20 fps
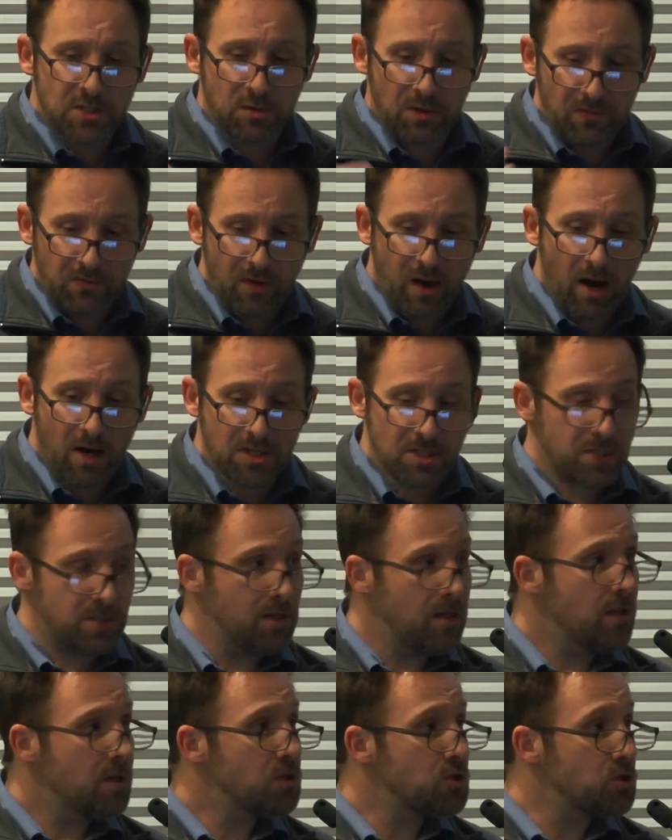Fox
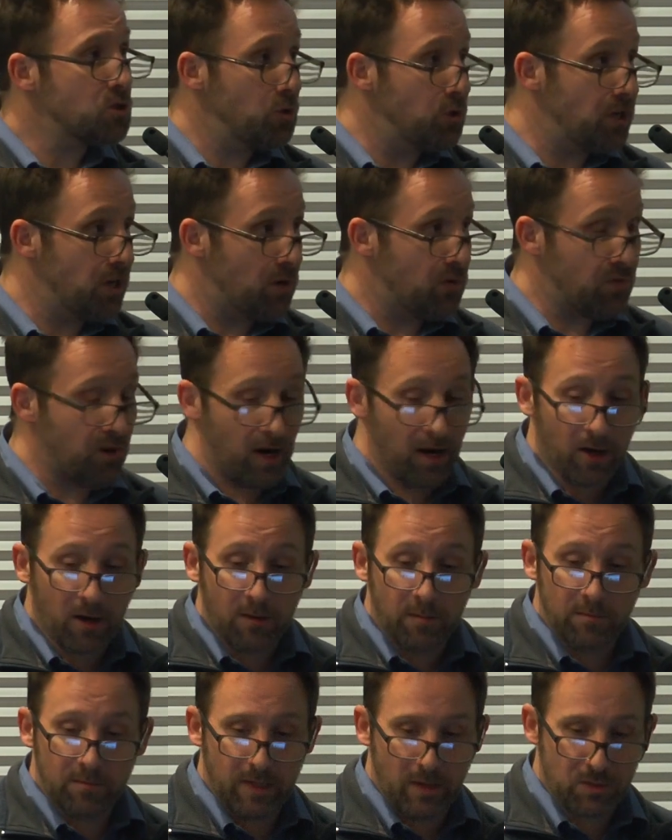studio
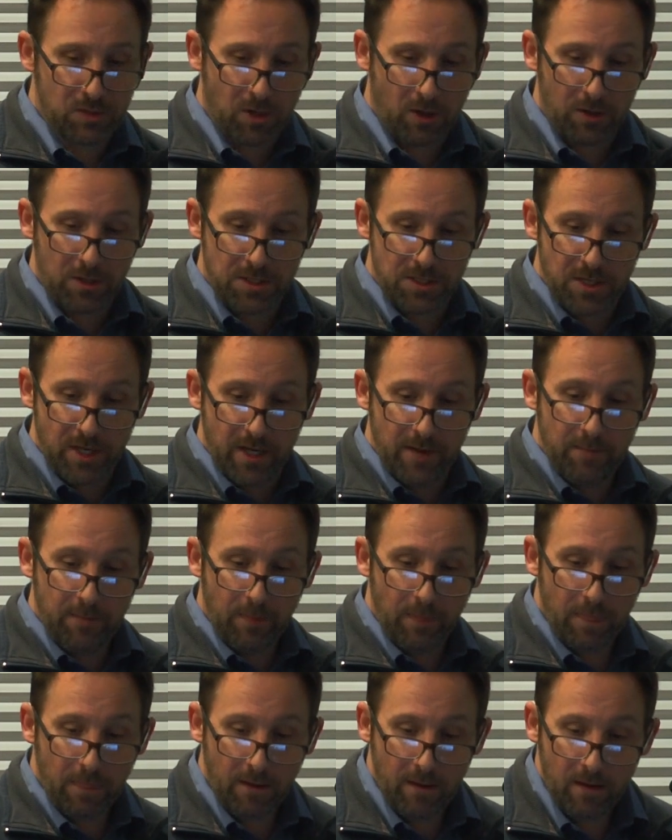fire. That was hard to say.
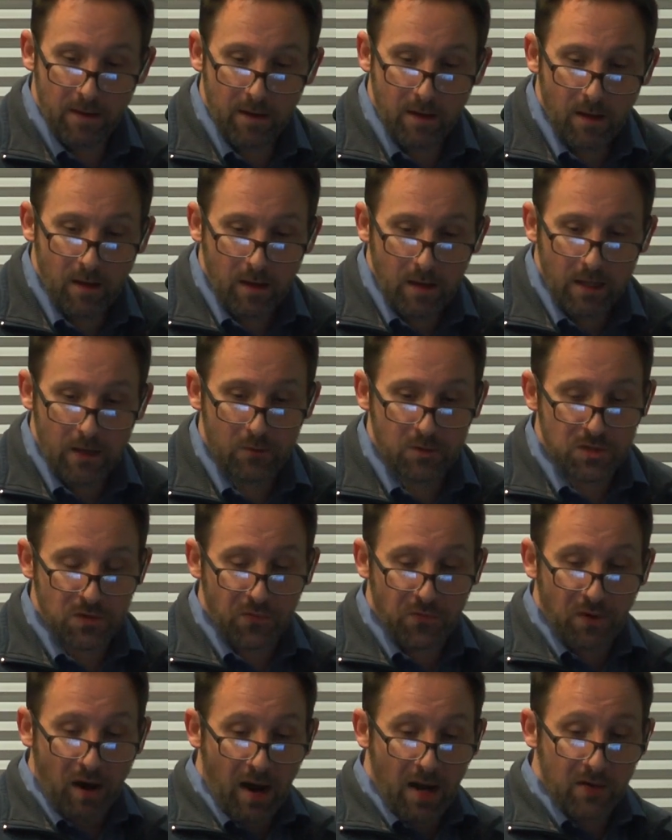It was a
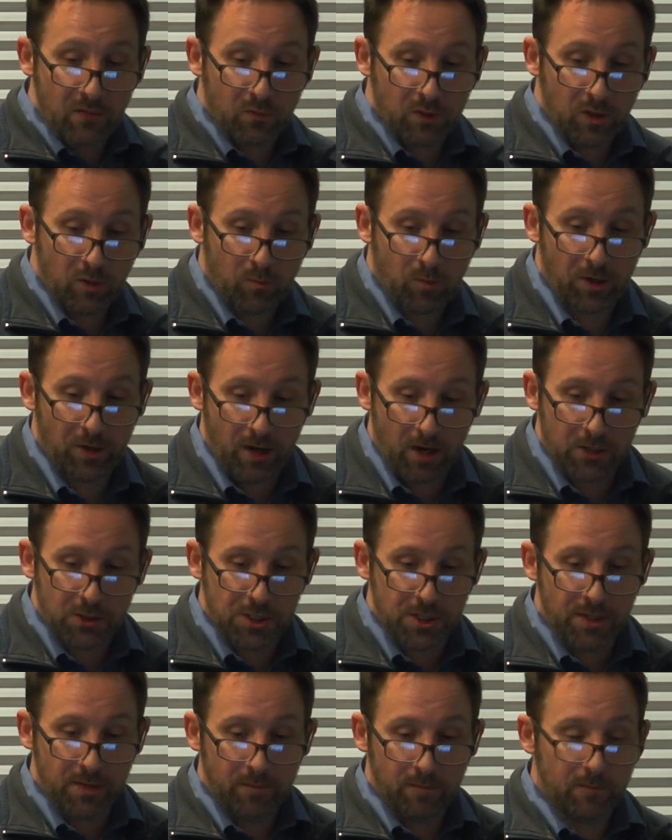5-reel
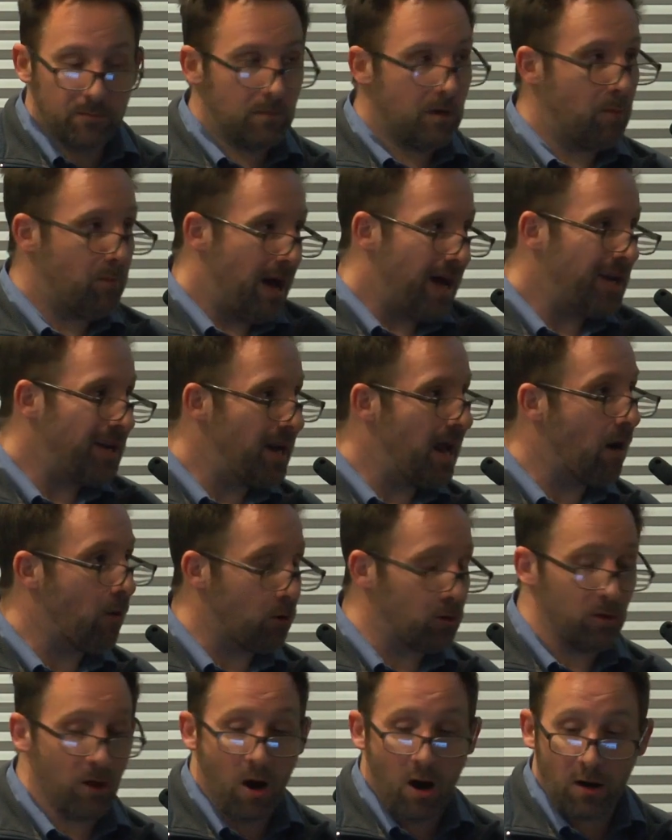production, about an
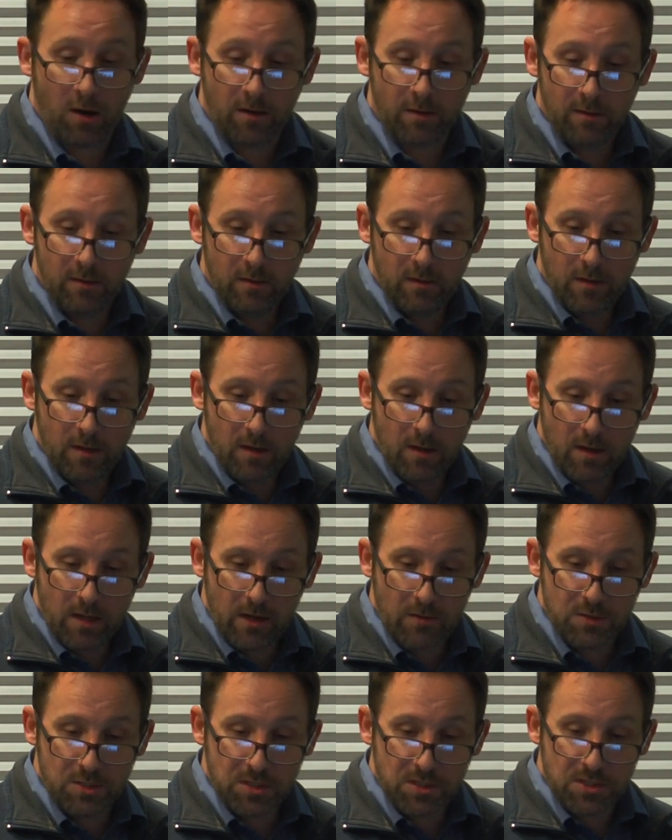hour long.
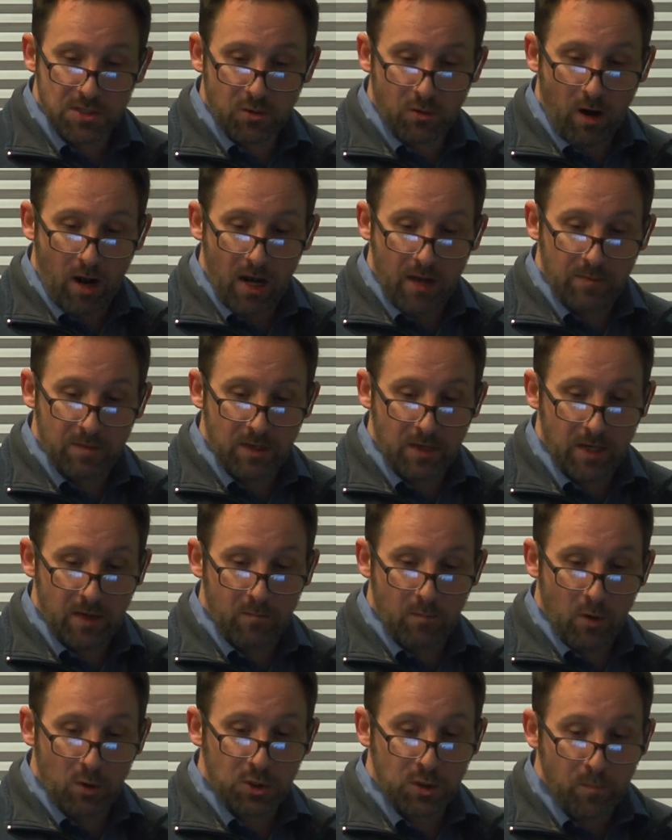It was described
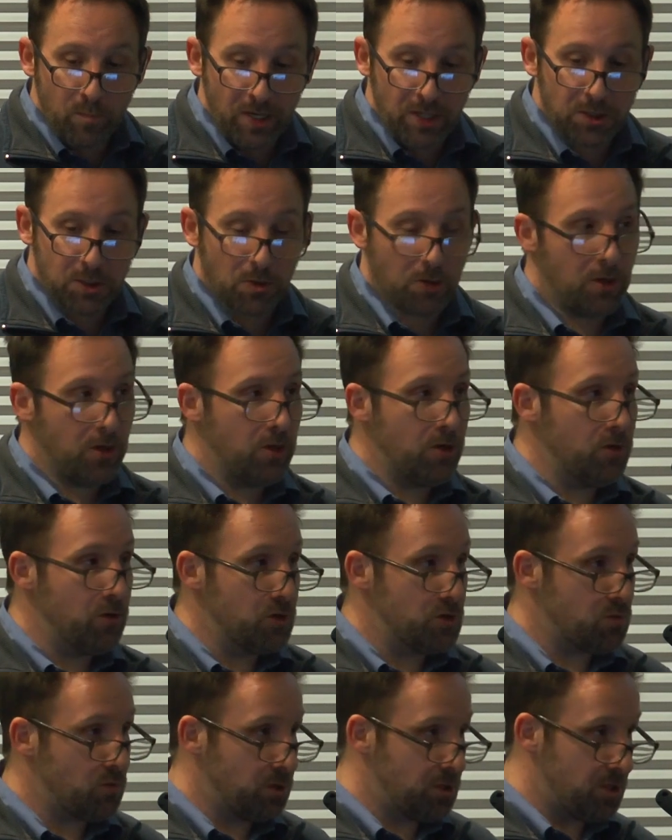in Motion Picture
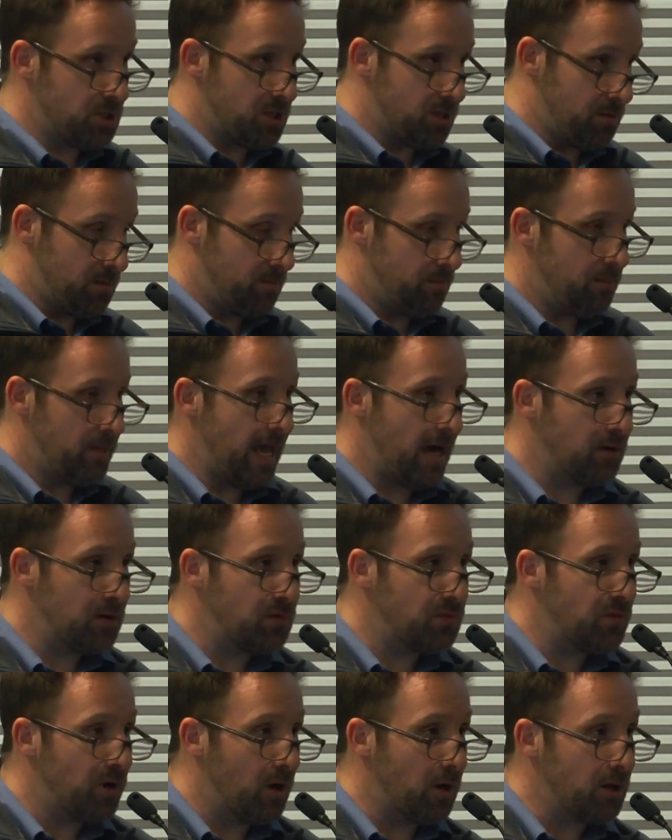News, which is a now
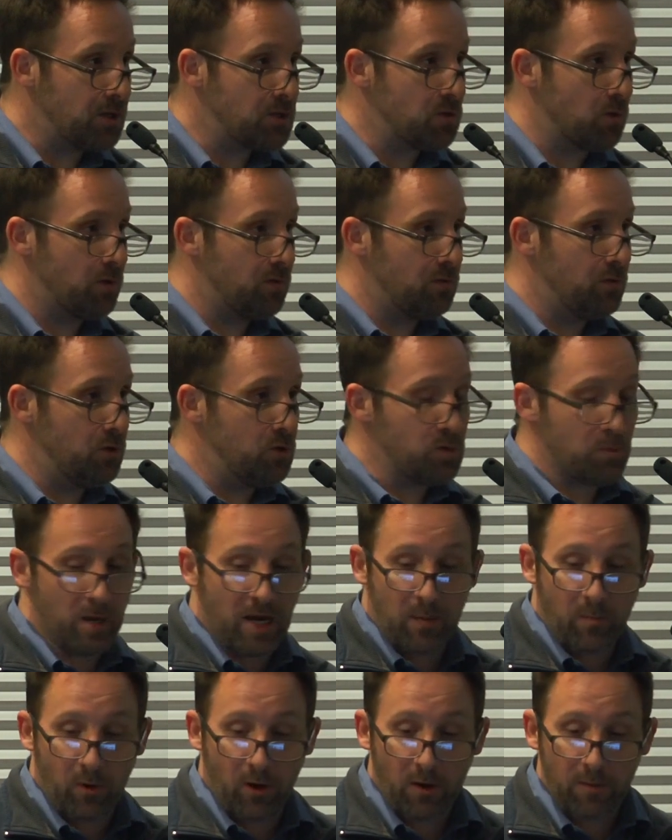defunct sort of
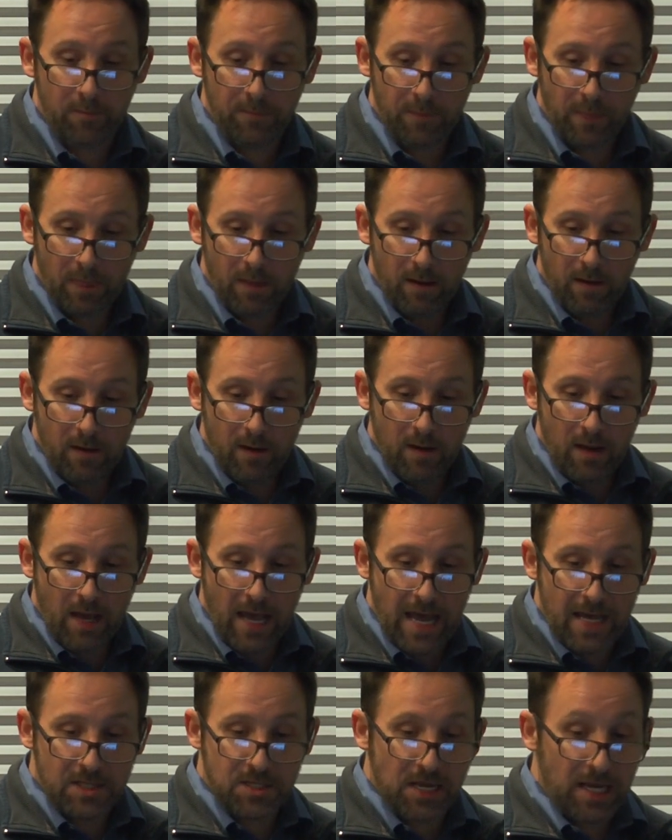newspaper,
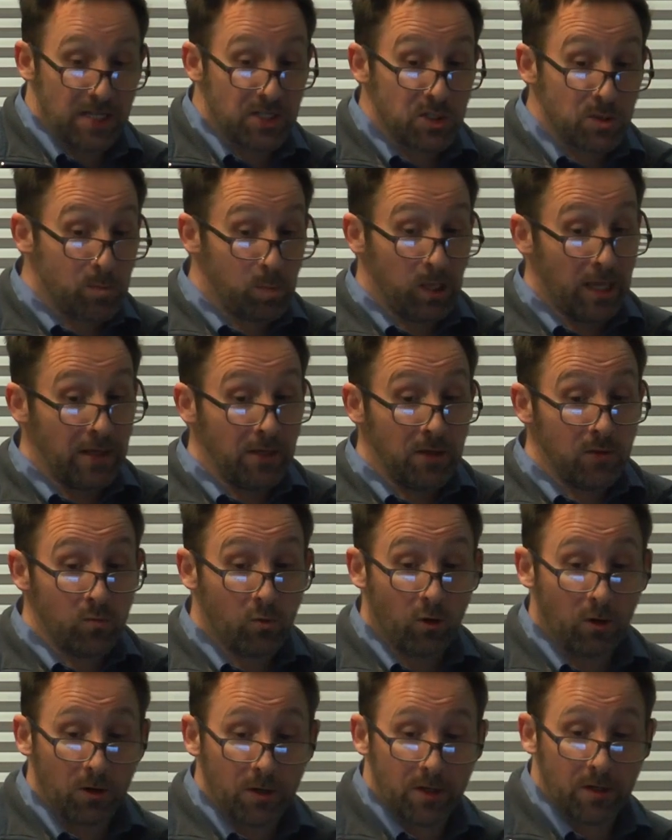as a splendid
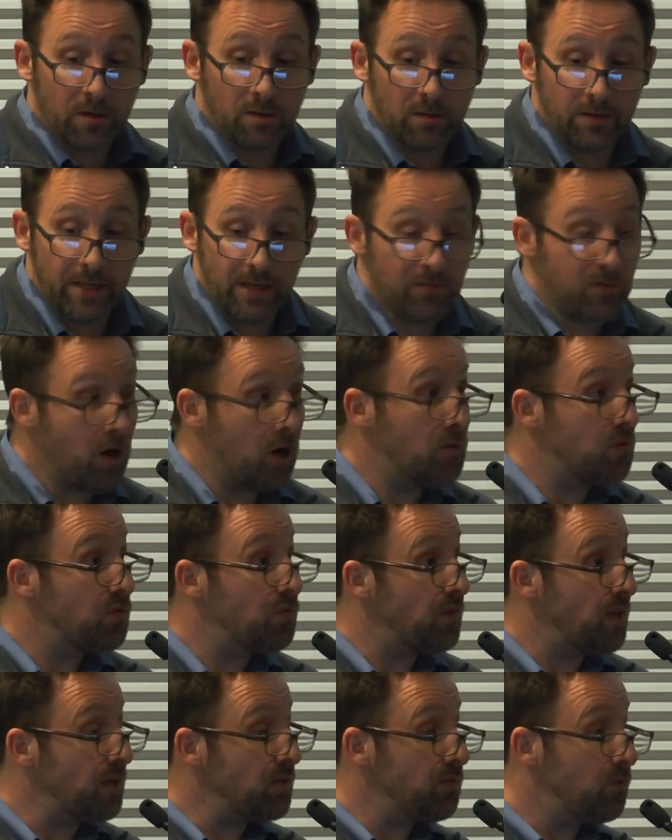work if
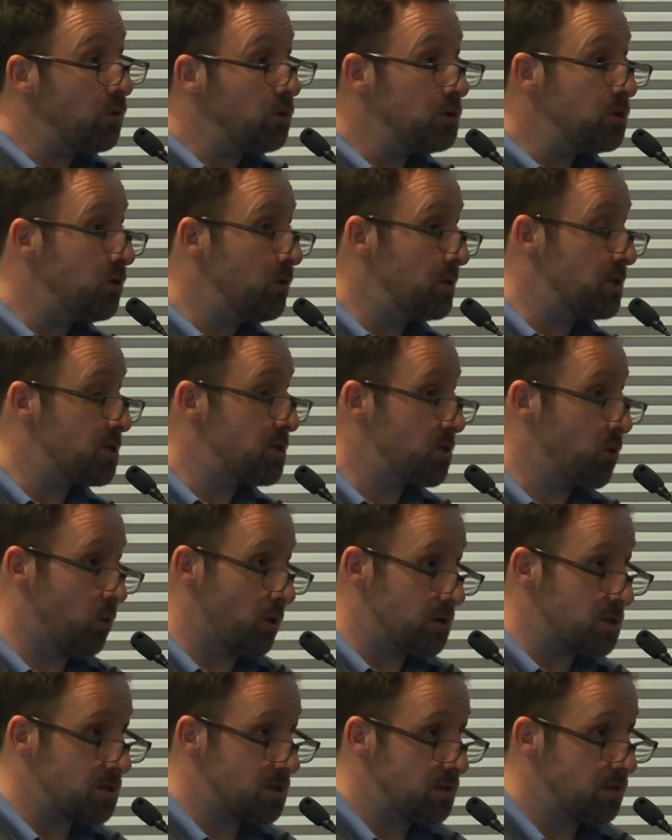unfaithful to its
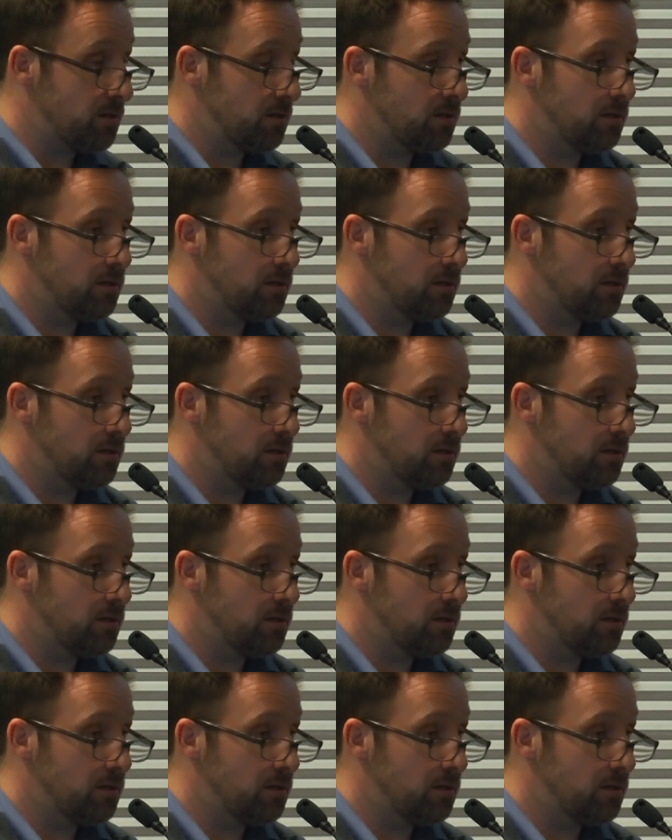source.